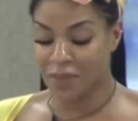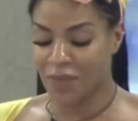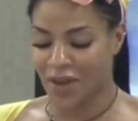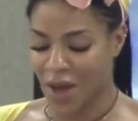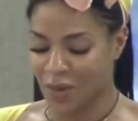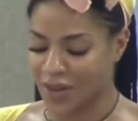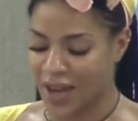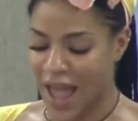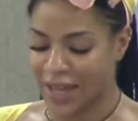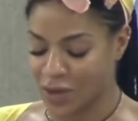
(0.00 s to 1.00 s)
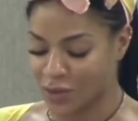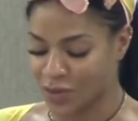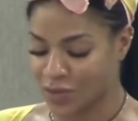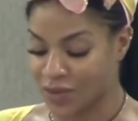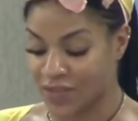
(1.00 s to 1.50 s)
Breaking rules in the
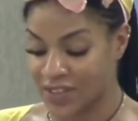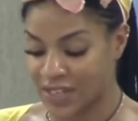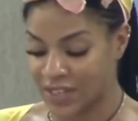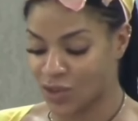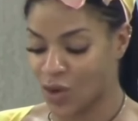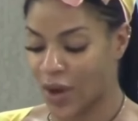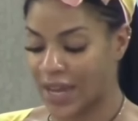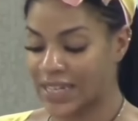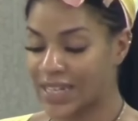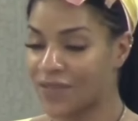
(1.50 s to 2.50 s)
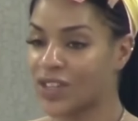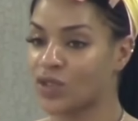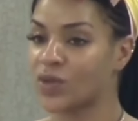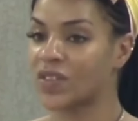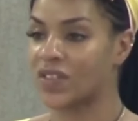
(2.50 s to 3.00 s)
Big Brother Naija show is
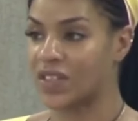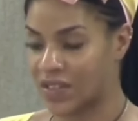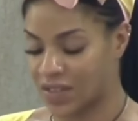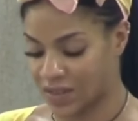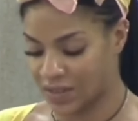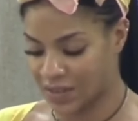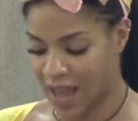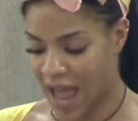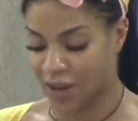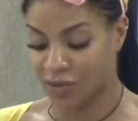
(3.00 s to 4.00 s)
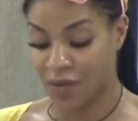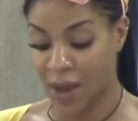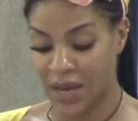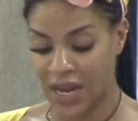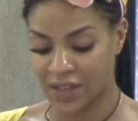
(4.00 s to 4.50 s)
taken very seriously by the
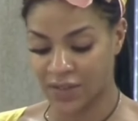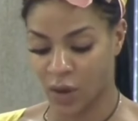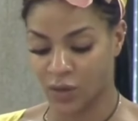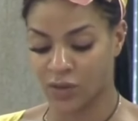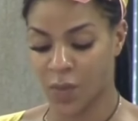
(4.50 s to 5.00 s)
organizers of the show.